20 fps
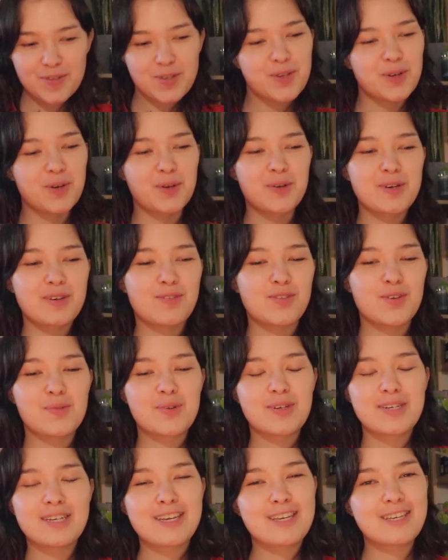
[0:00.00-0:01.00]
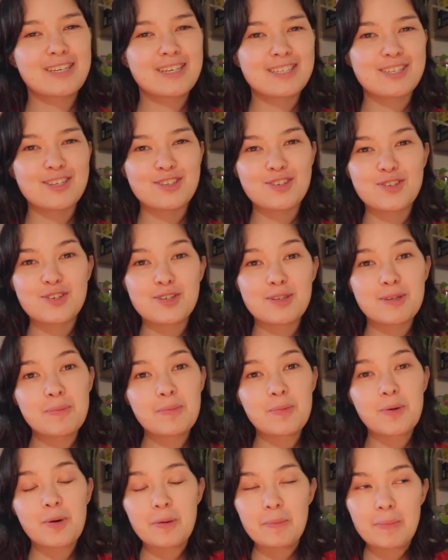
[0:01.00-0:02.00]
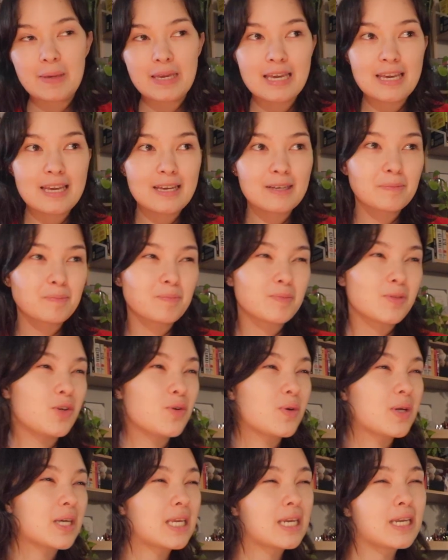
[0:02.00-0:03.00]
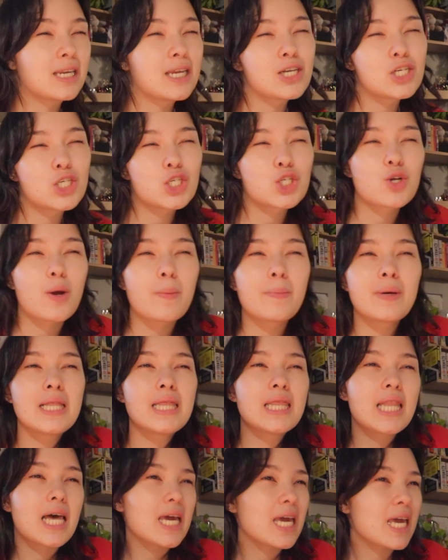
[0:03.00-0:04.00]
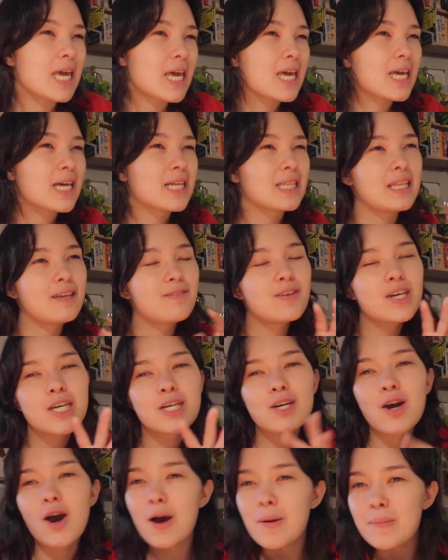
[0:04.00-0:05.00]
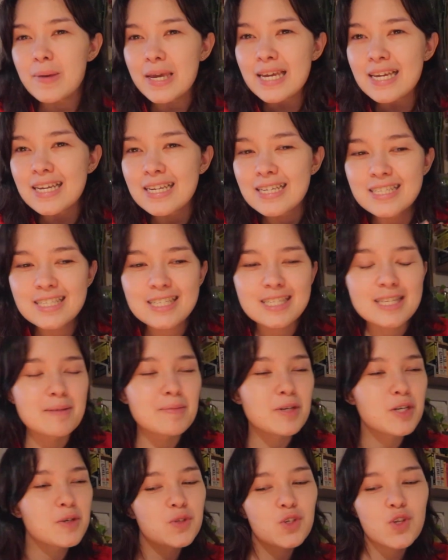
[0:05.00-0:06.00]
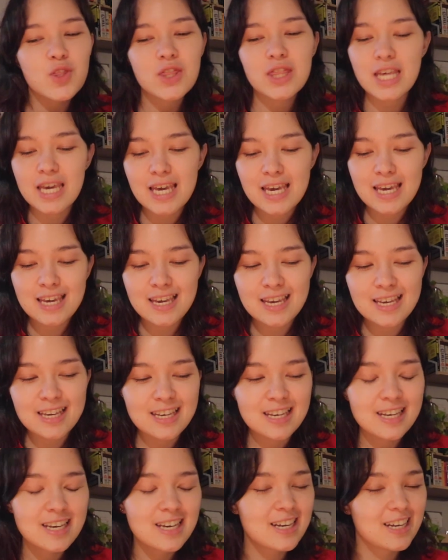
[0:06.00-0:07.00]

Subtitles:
So if you want to continue to support me, you can drop a like, leave a comment, let me know what you think.